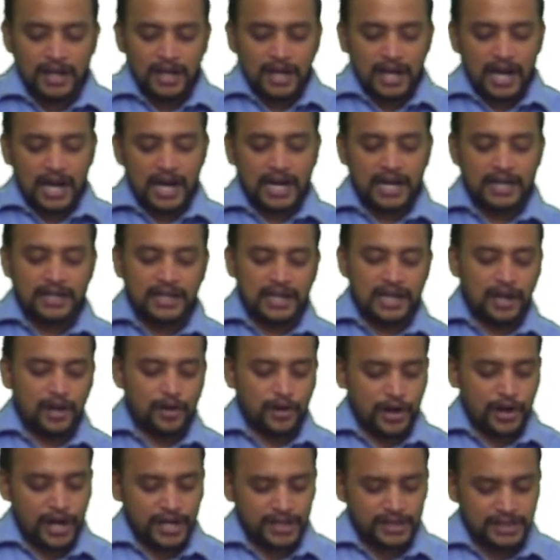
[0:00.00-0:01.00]
and the
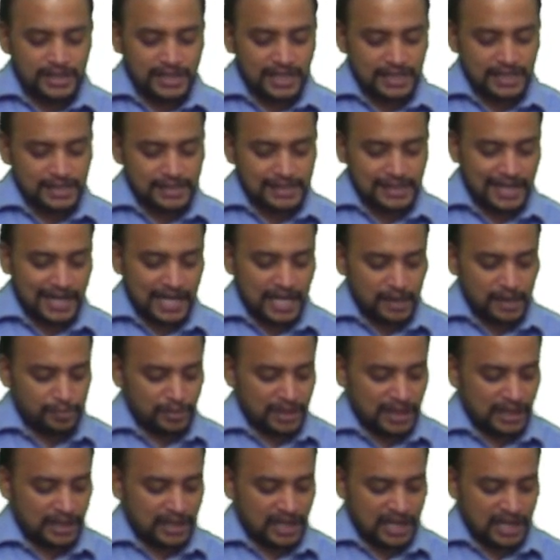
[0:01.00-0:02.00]
gross GST
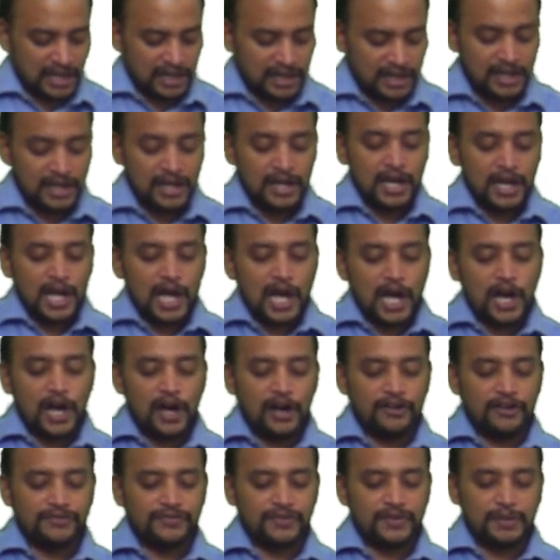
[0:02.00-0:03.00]
liability
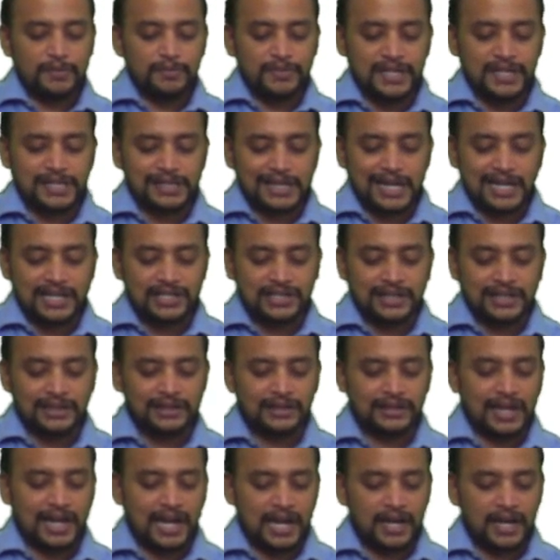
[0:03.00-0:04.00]
of Ms.
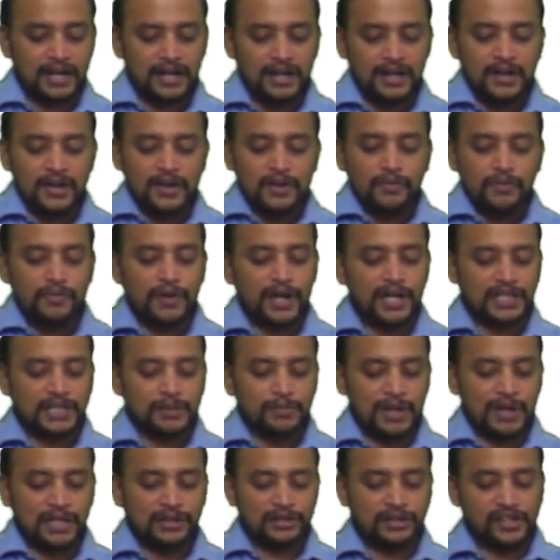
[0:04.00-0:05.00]
Achintya for the
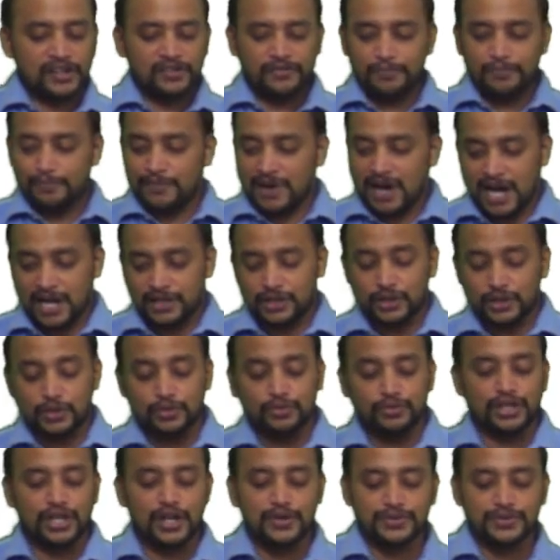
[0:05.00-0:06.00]
month of March
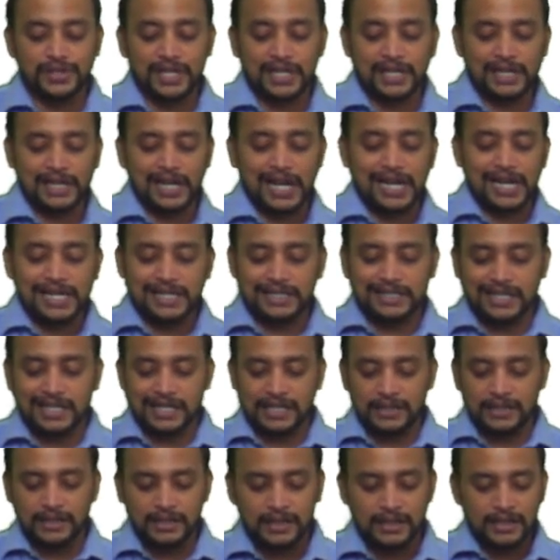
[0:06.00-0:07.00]

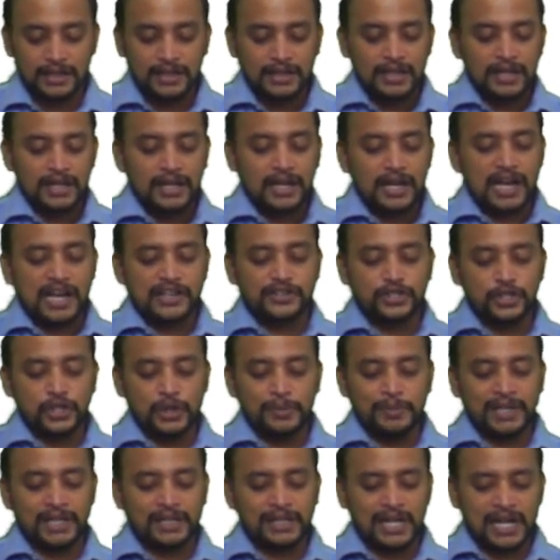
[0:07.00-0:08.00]
2018,
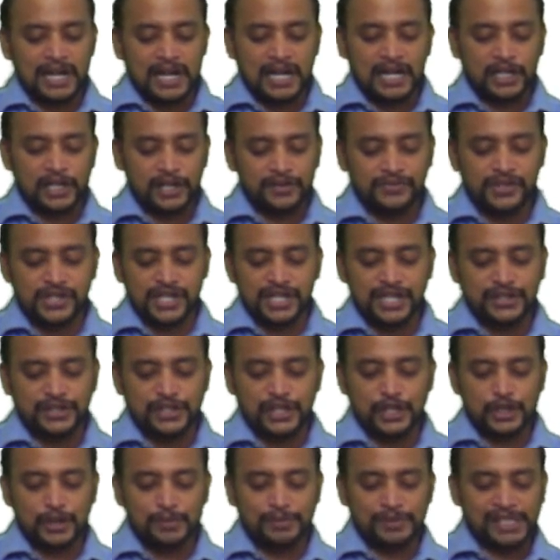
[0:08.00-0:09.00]
assuming the rate of
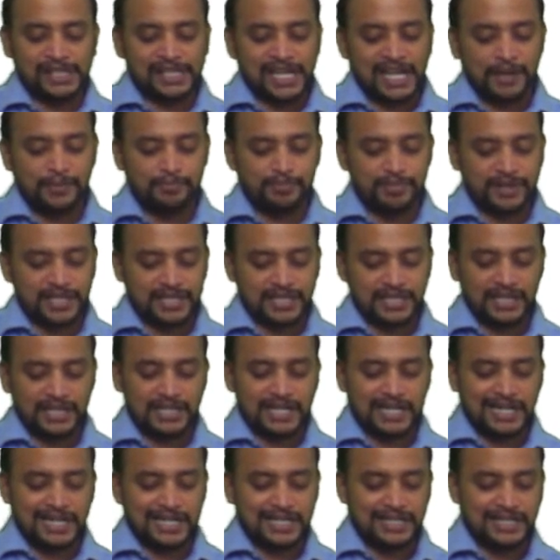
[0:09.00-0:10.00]
GST to be 9%
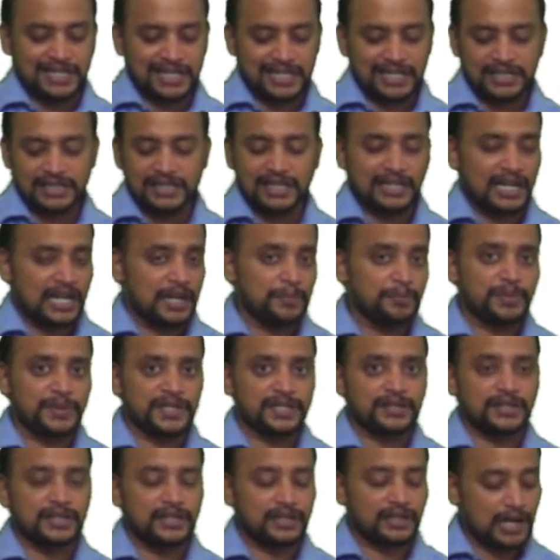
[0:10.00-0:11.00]
and SGST
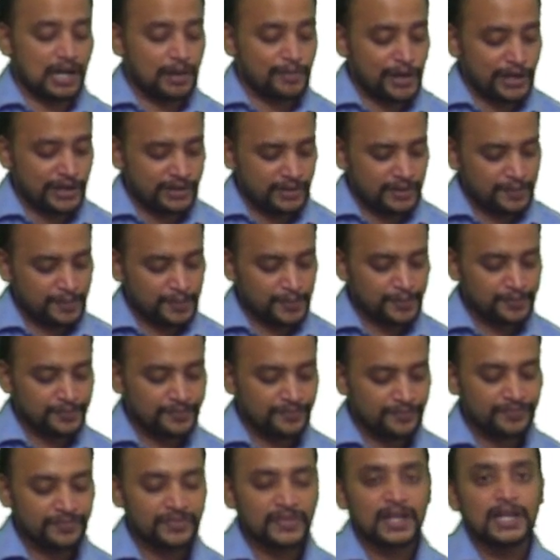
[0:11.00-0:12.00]
9%. Come on.
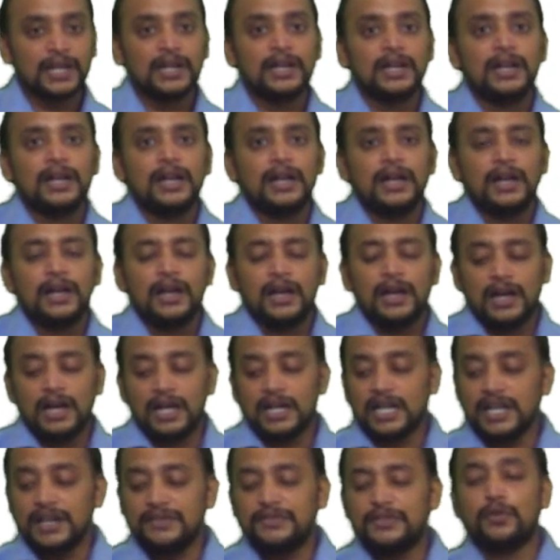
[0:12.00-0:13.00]
I'll
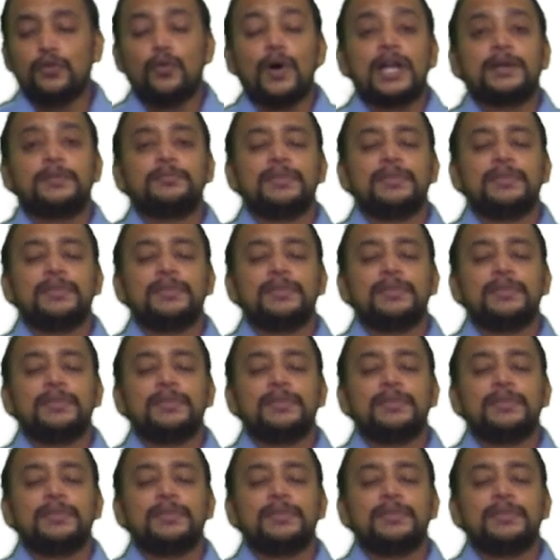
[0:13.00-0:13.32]
give you one